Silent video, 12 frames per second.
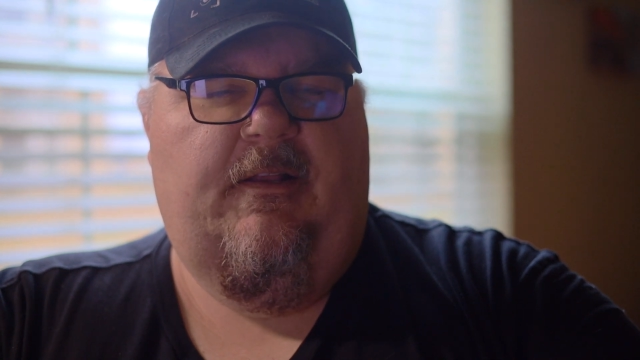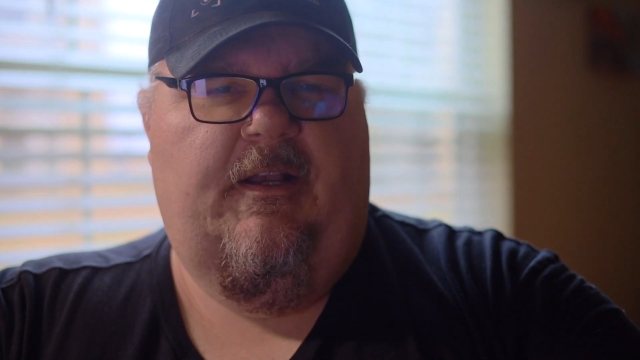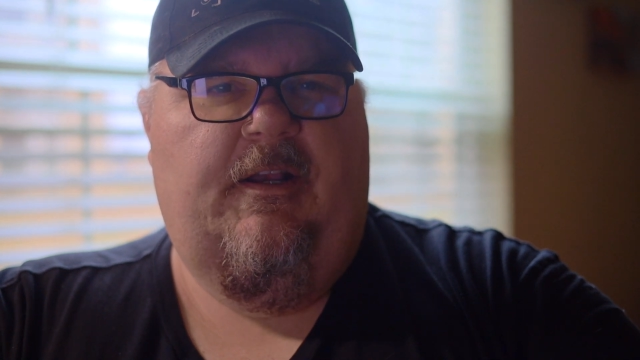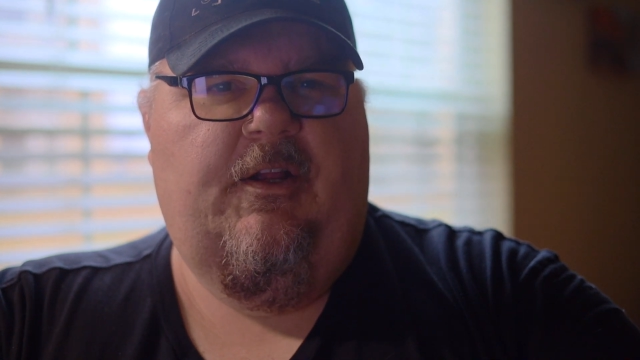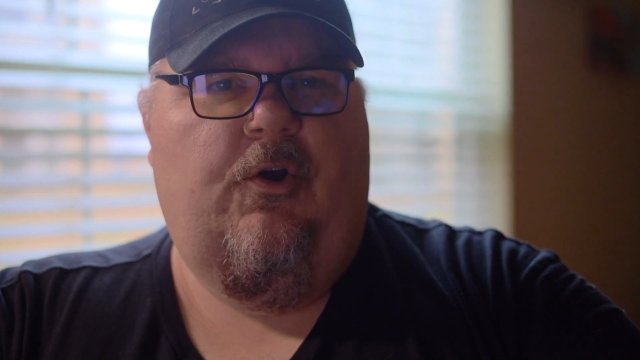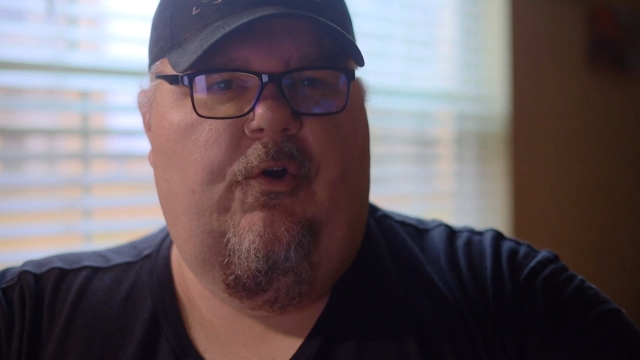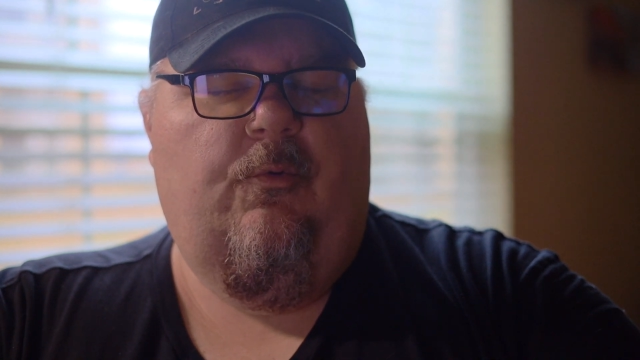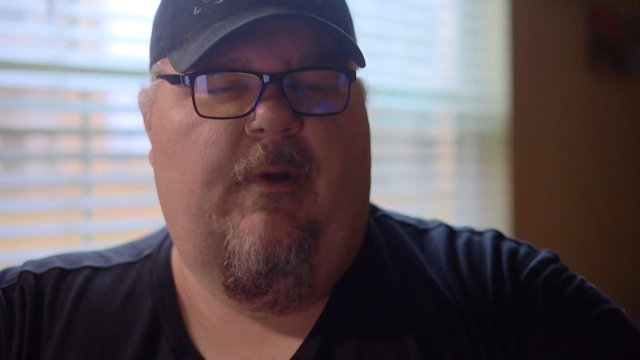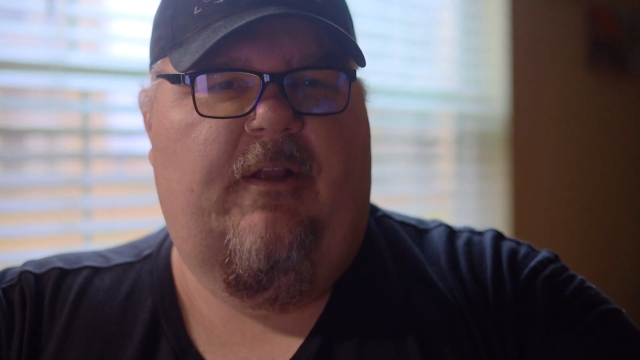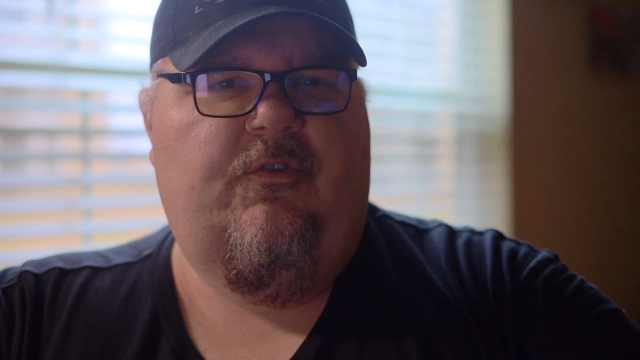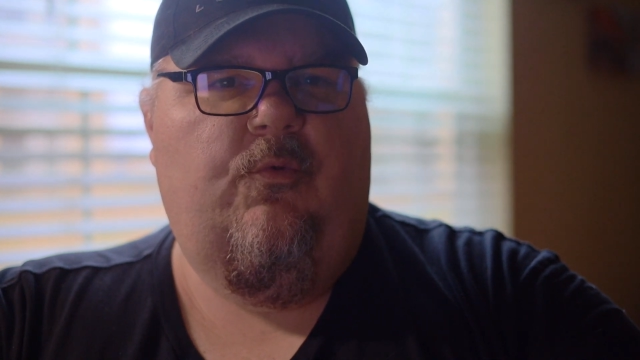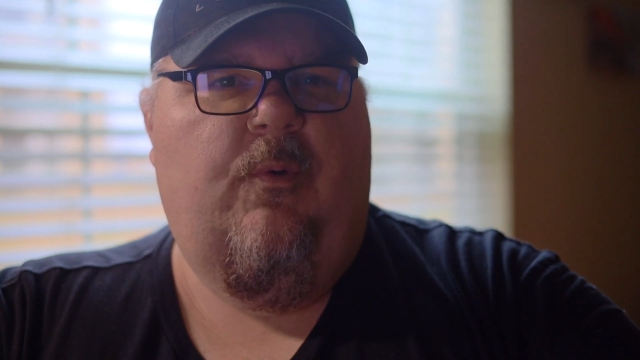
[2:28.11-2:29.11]
and it occurred
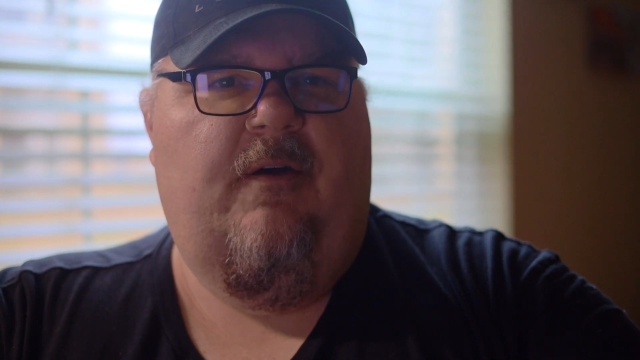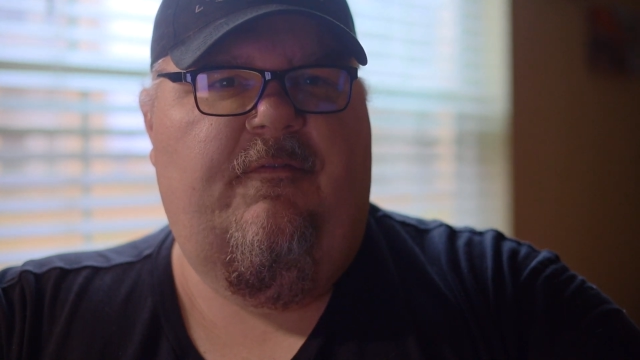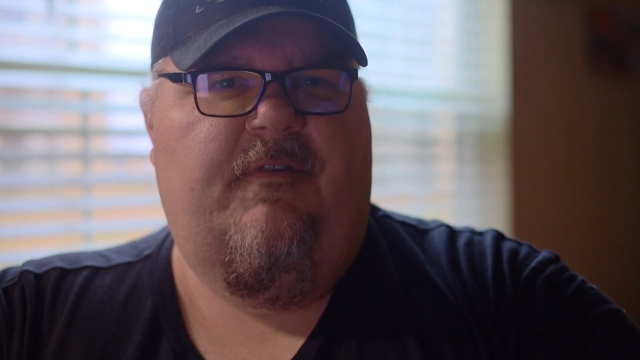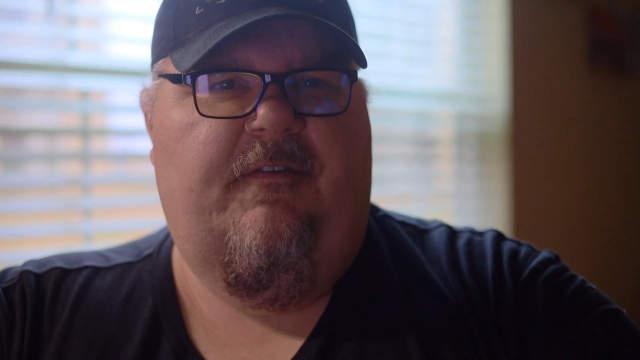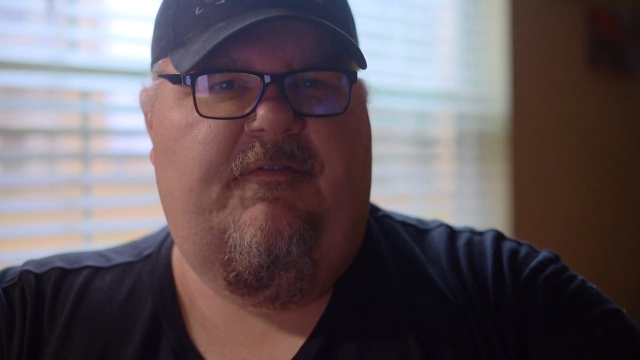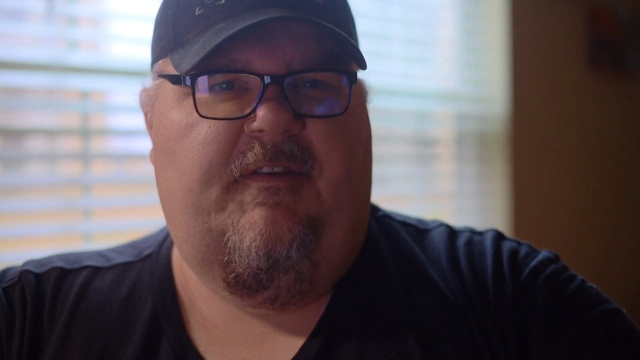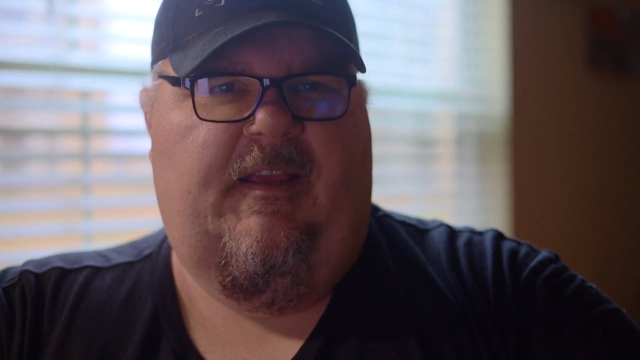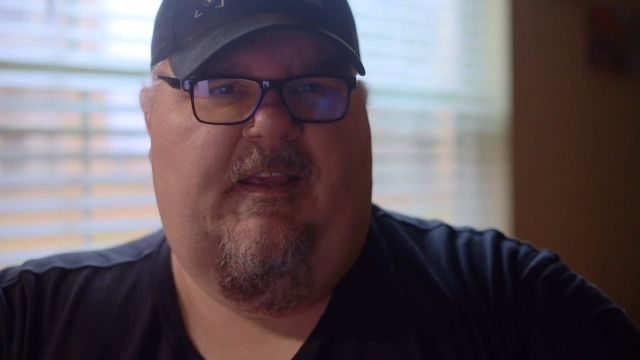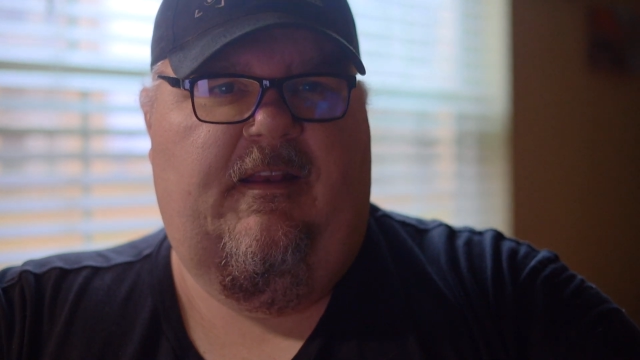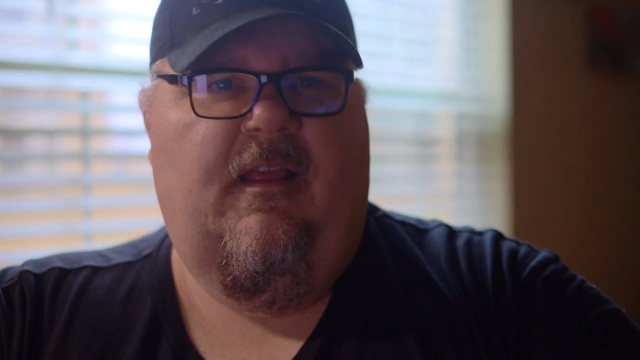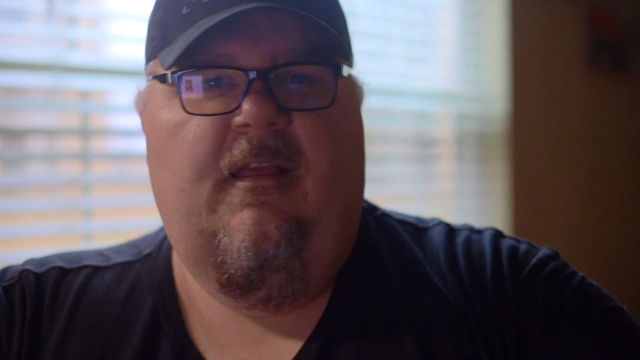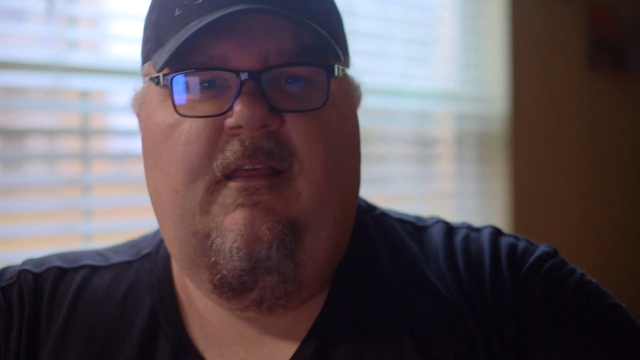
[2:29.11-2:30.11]
around
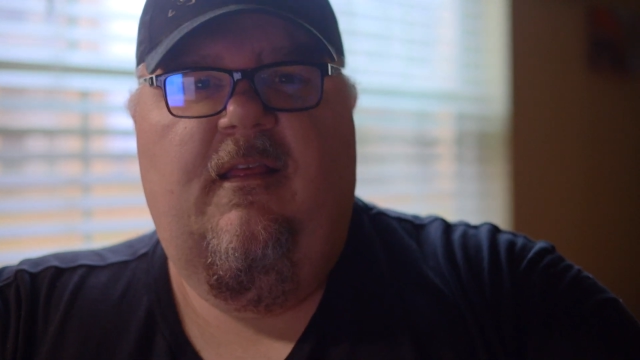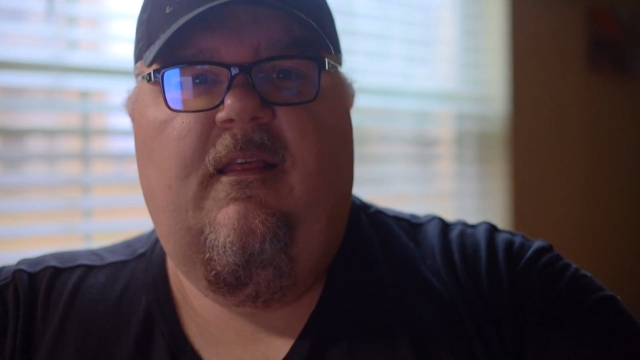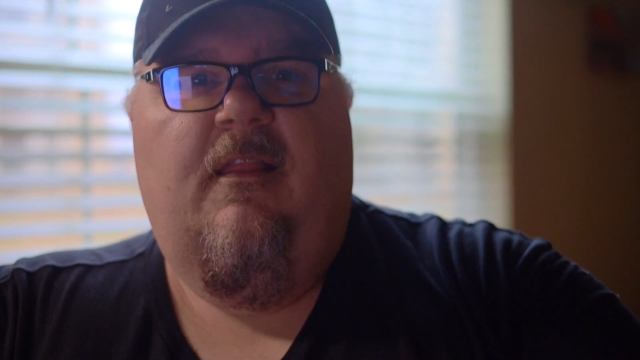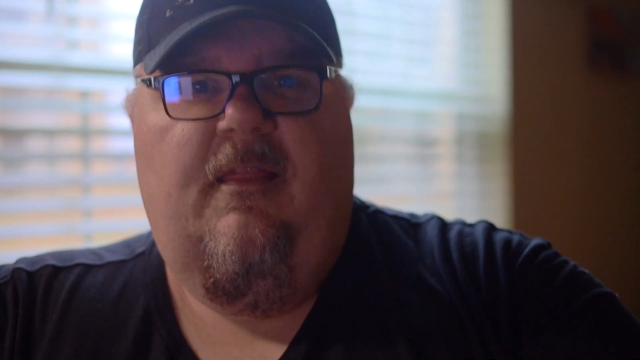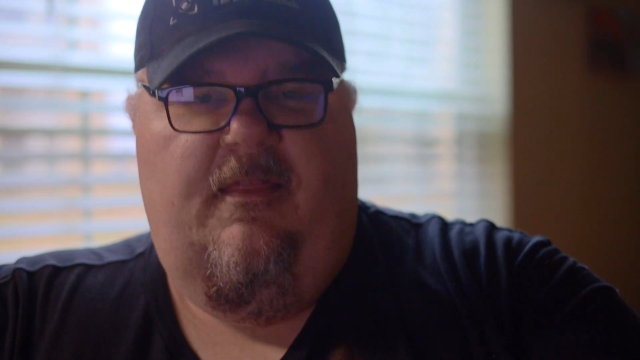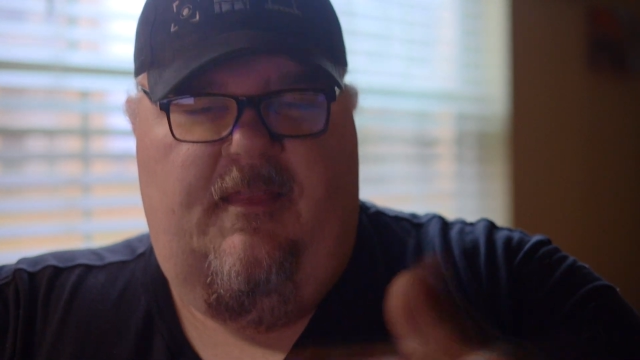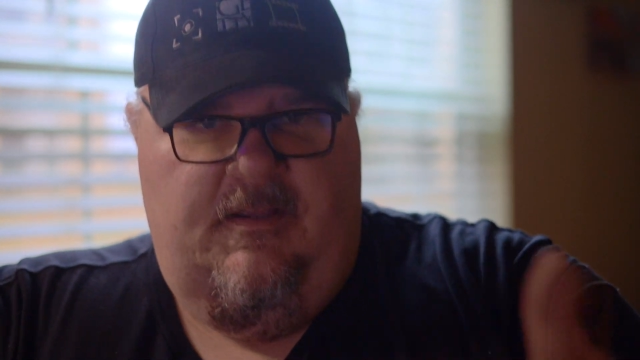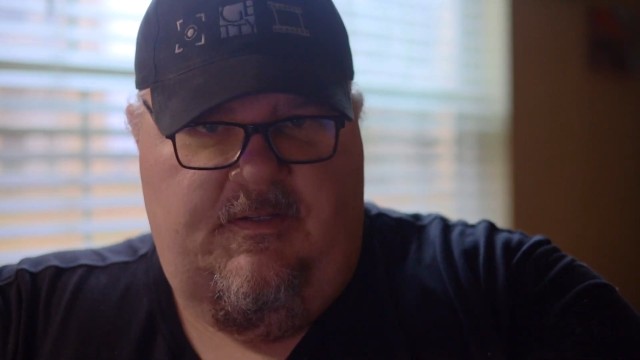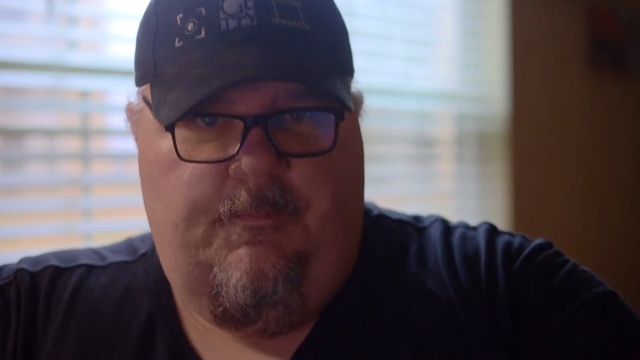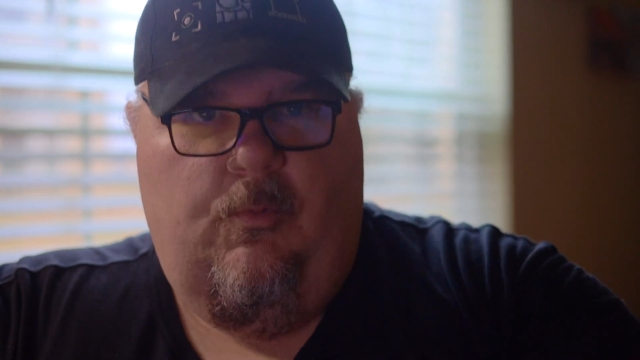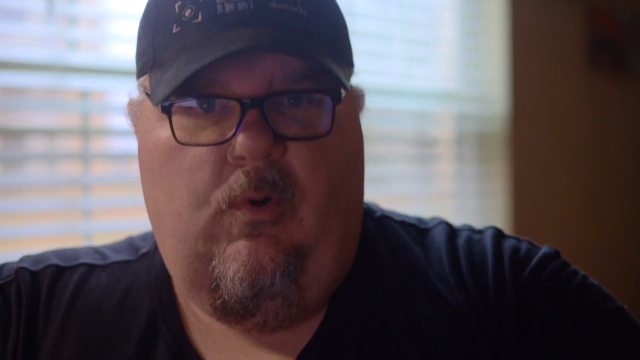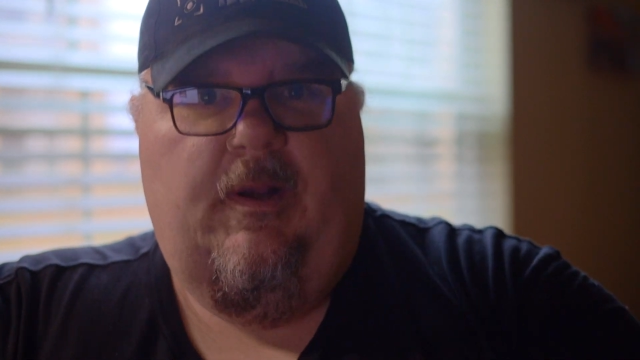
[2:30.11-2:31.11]
12:15
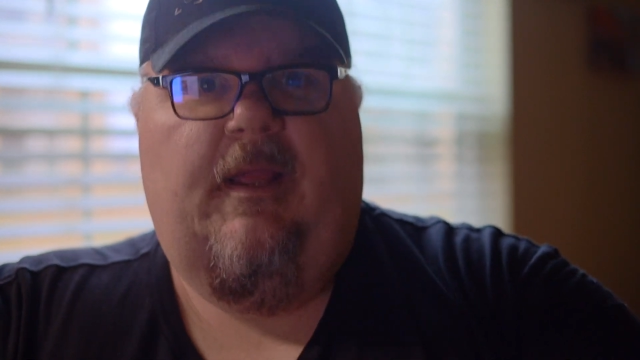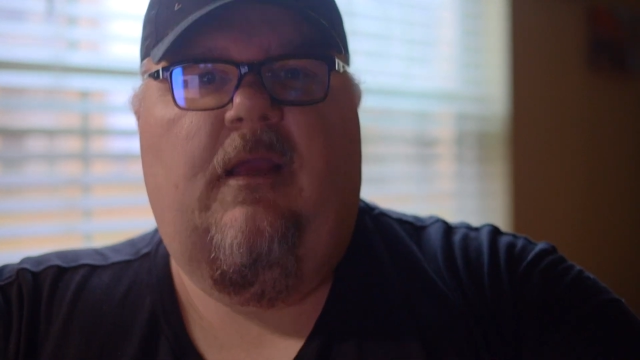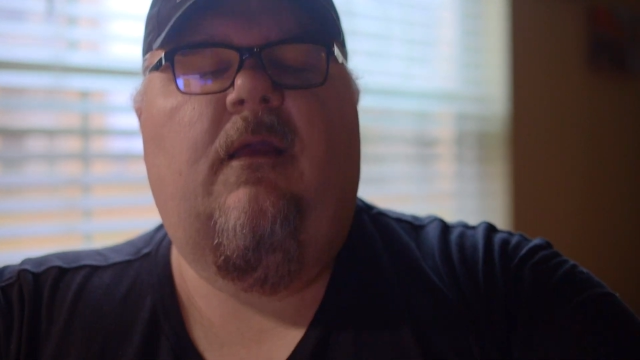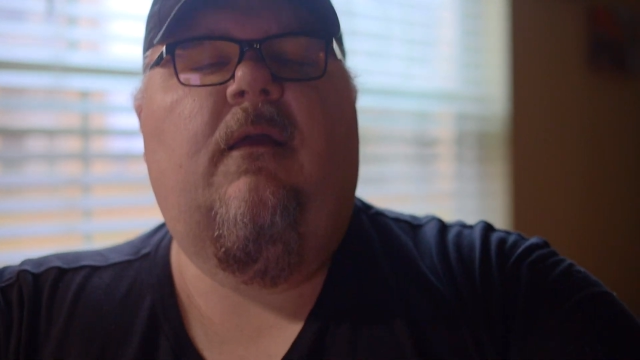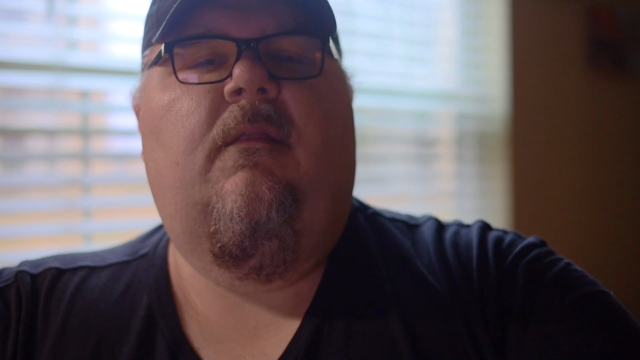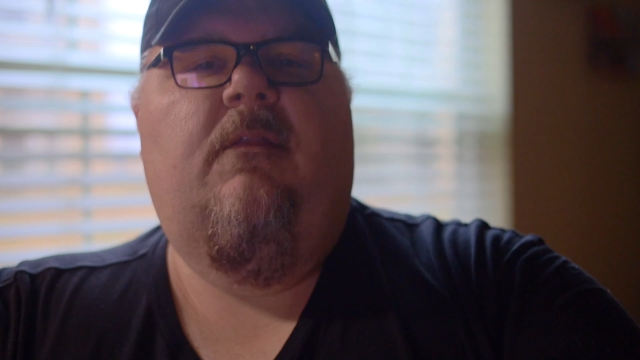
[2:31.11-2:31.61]
this morning,